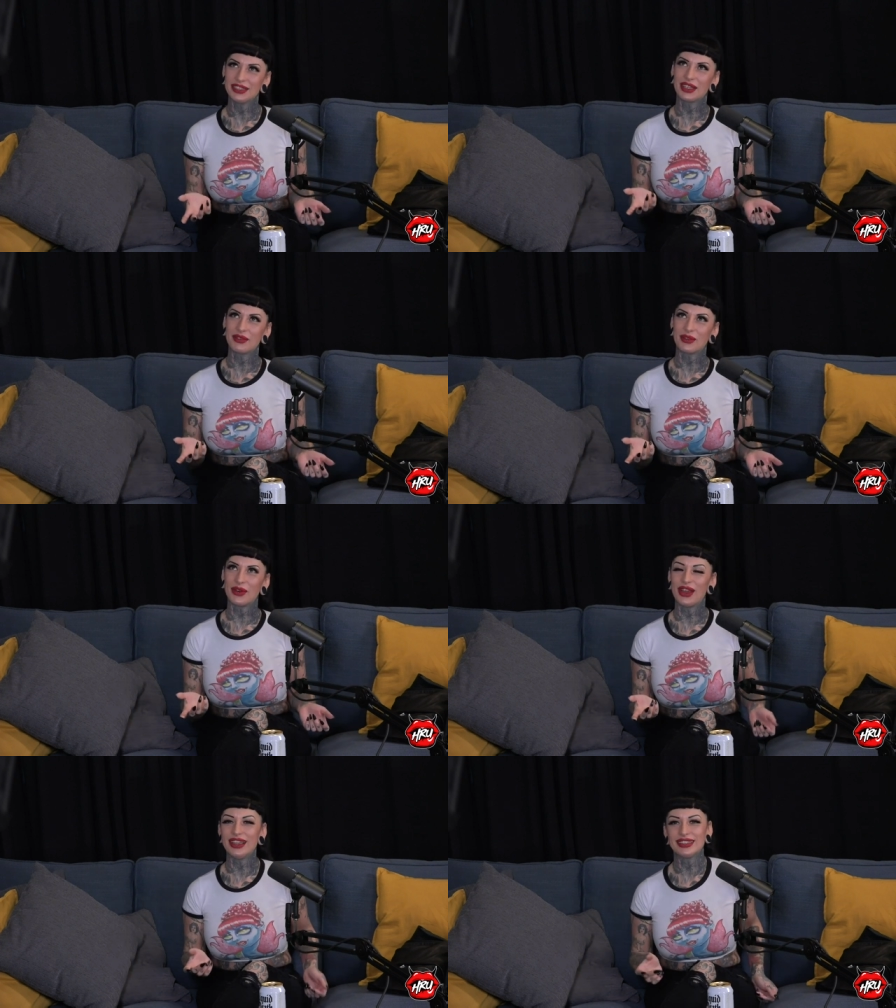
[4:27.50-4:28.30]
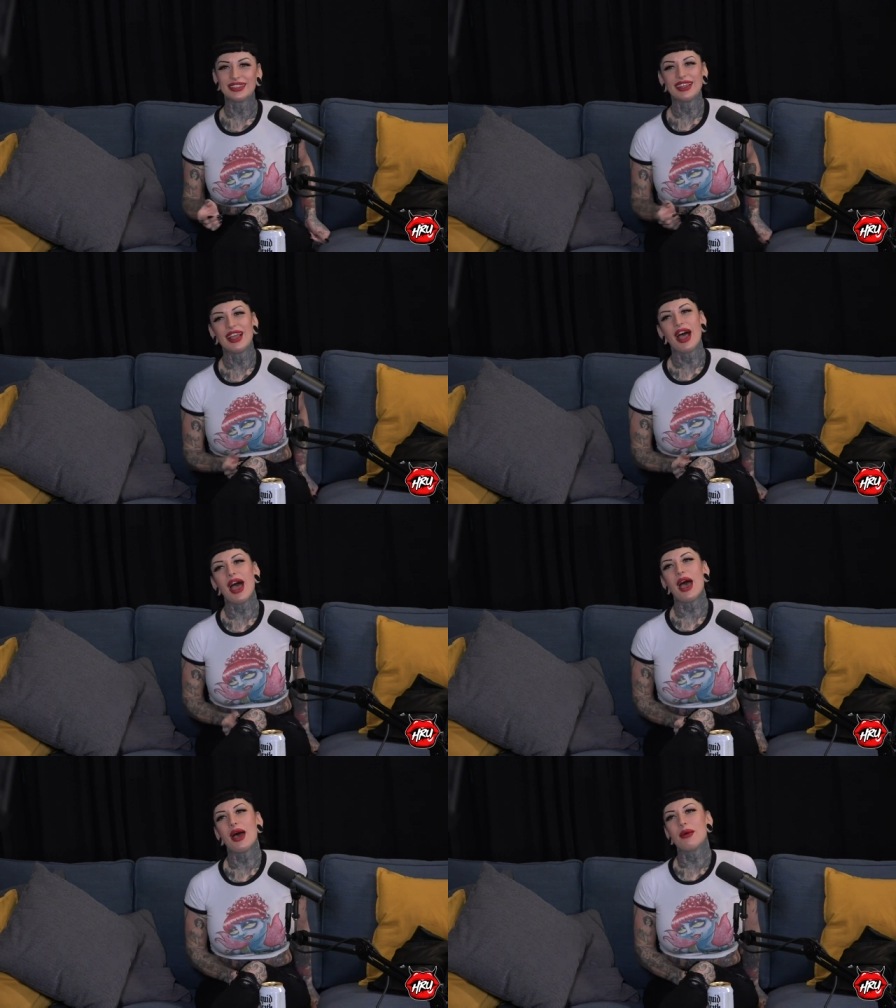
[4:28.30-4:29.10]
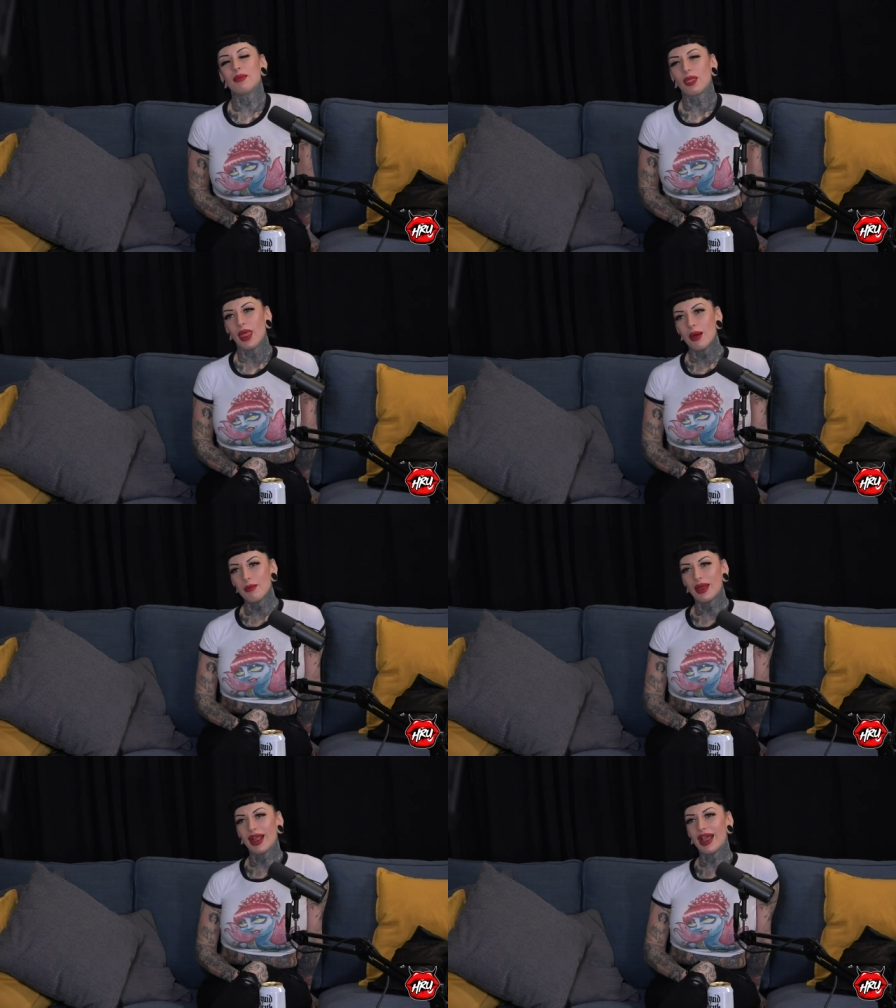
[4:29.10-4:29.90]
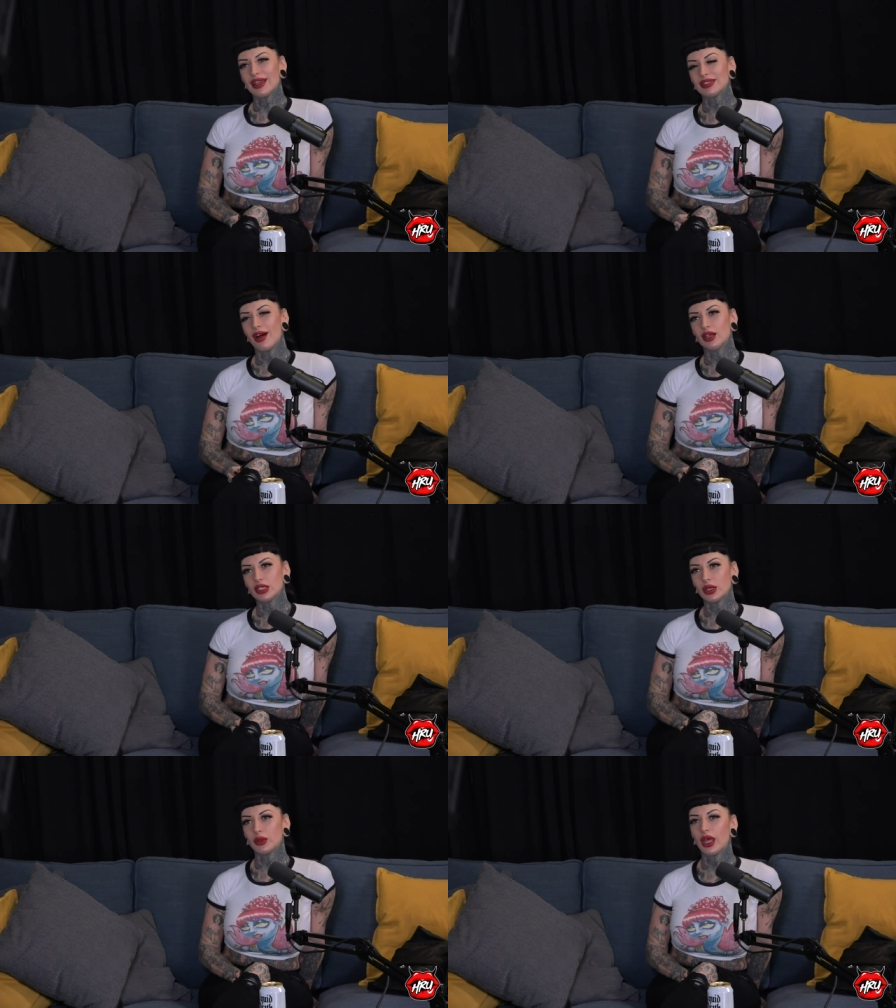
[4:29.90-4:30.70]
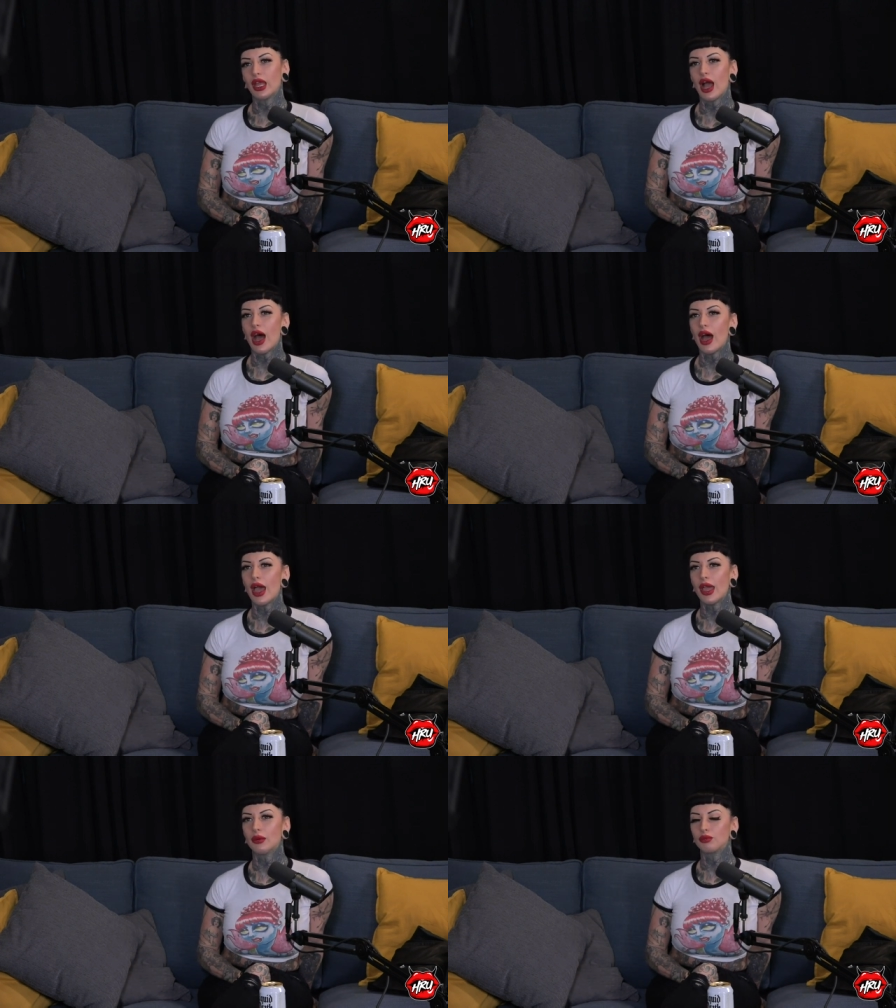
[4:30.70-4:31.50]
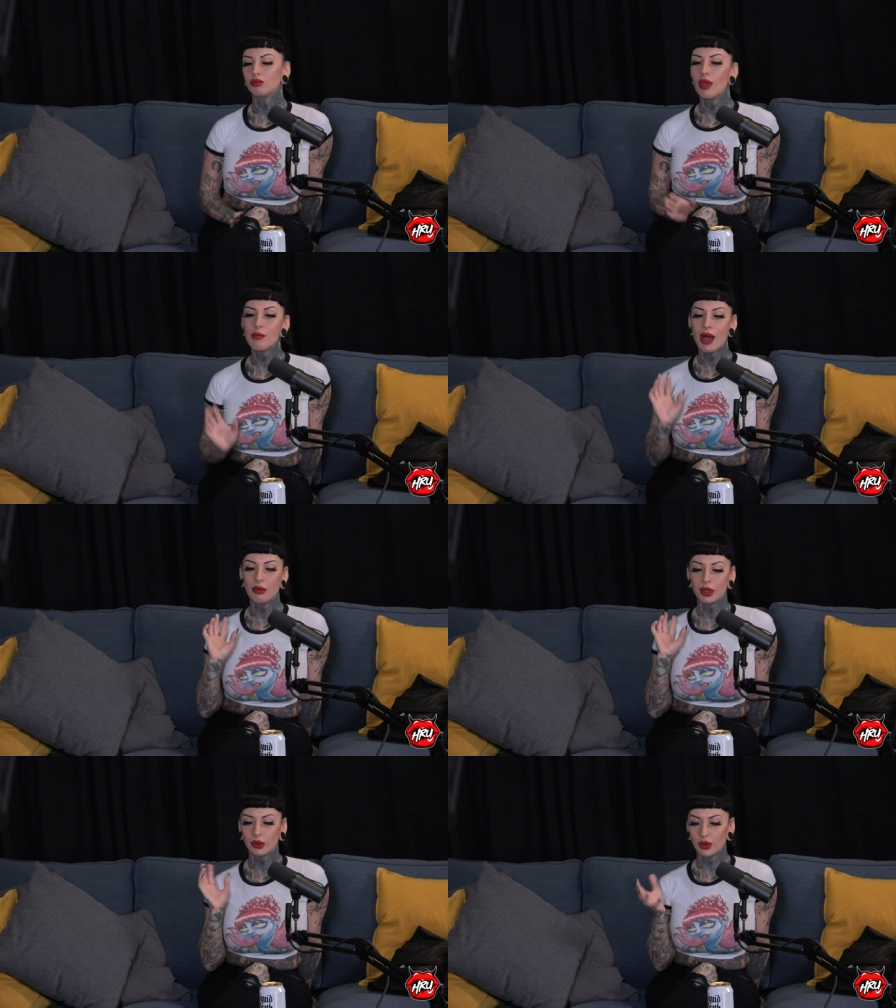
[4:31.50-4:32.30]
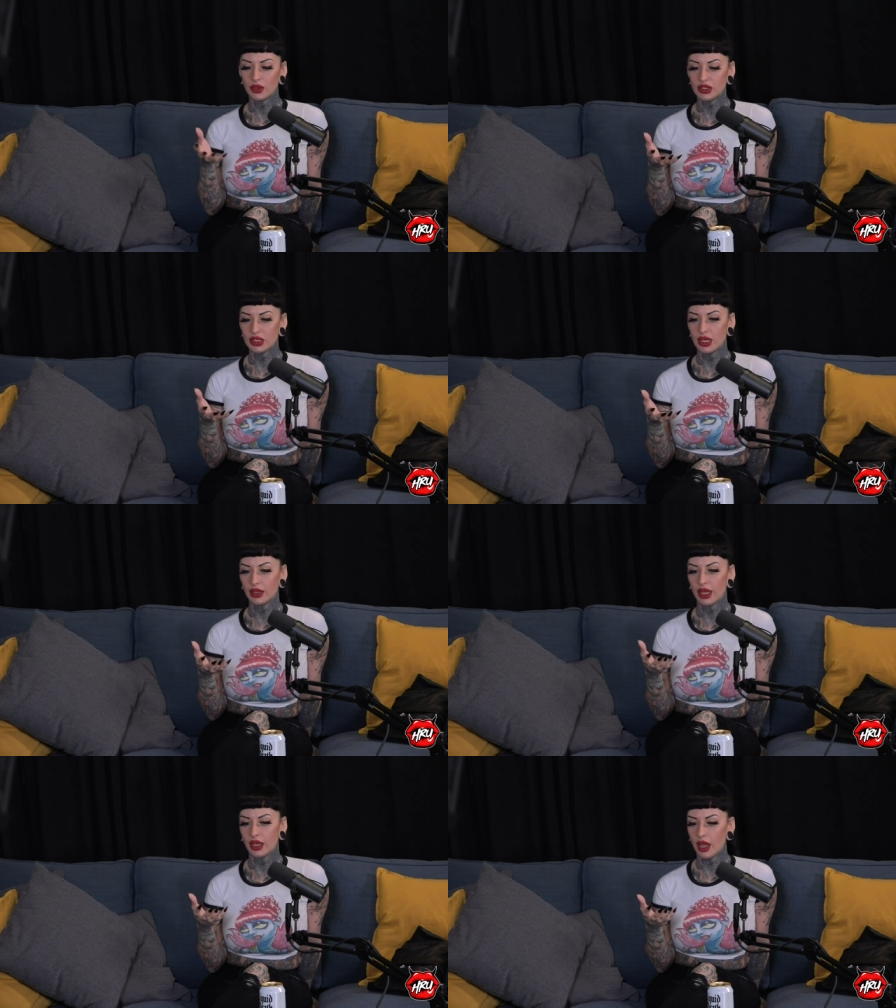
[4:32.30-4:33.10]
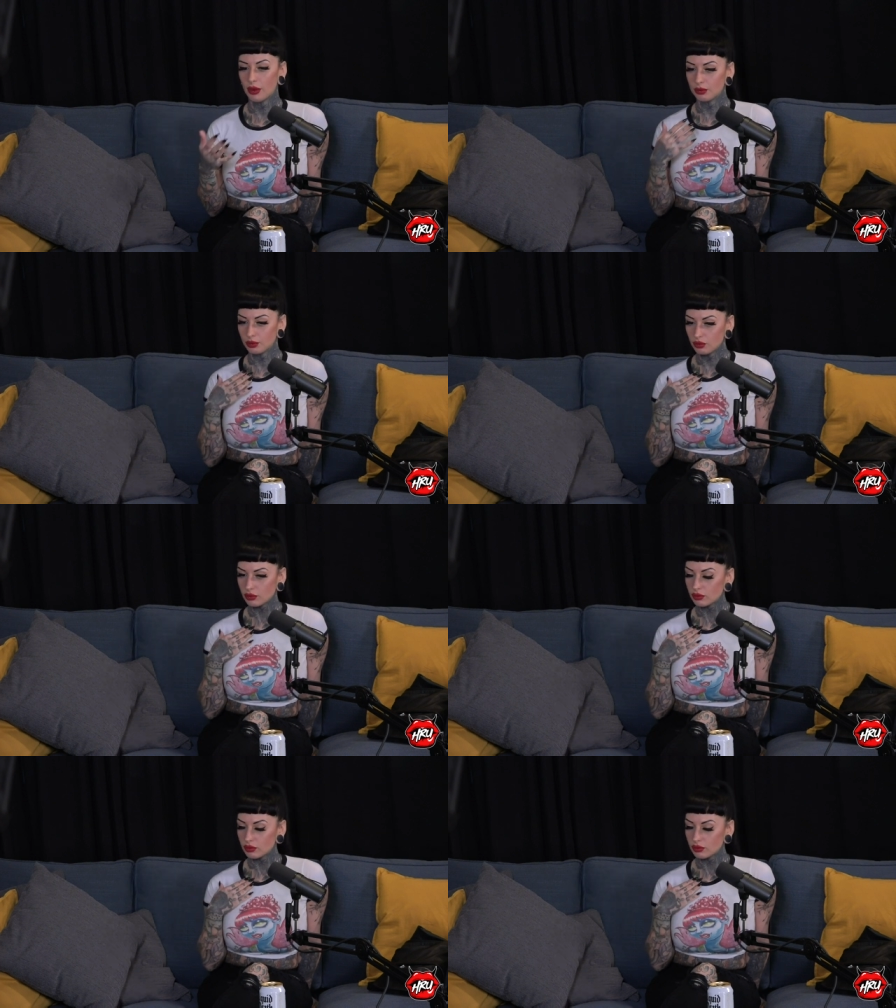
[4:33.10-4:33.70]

Like, of course. Um, but I guess also like I, my mom like wrote this thing like, um,